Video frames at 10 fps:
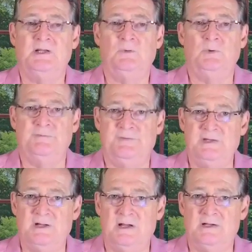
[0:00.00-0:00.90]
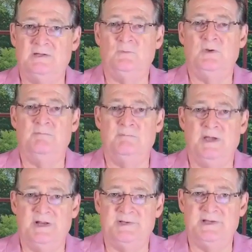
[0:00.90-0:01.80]
We feed on it, we
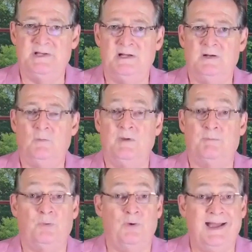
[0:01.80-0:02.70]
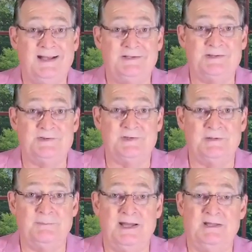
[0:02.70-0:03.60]
meditate on it, we practice
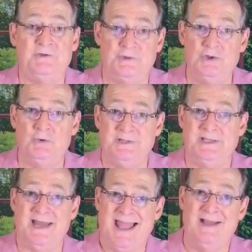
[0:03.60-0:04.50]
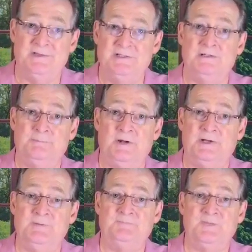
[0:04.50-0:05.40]
it by doing it, acting
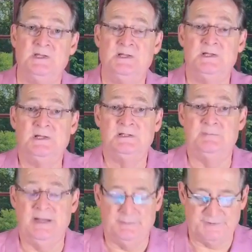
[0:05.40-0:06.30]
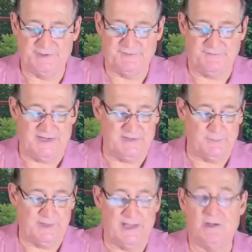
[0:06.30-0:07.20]
upon it. The Bible says faith
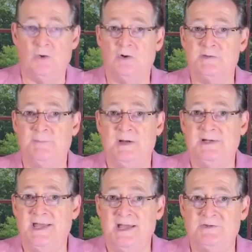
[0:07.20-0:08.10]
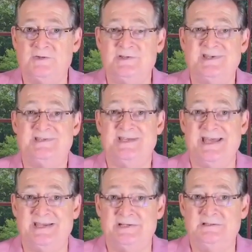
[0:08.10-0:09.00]
without corresponding actions is
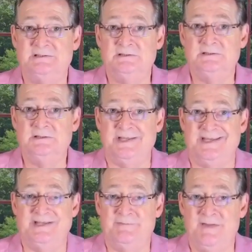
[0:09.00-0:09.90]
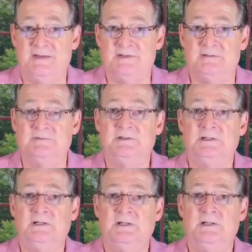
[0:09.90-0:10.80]
dead, ineffective.
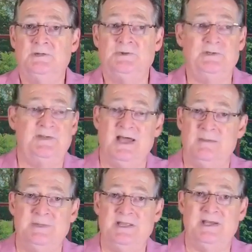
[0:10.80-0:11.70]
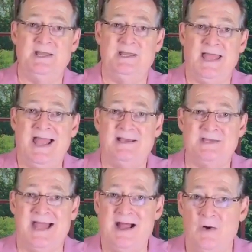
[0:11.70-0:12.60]
So you got to begin to act
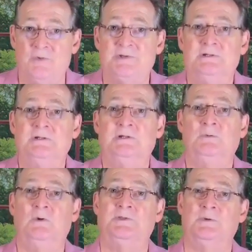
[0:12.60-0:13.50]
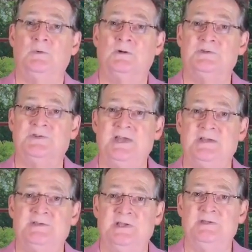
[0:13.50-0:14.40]
out what the Word
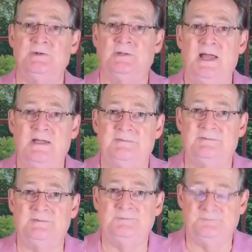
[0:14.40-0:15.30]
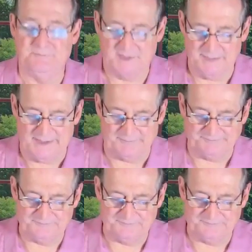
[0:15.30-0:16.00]
says in your life. Amen.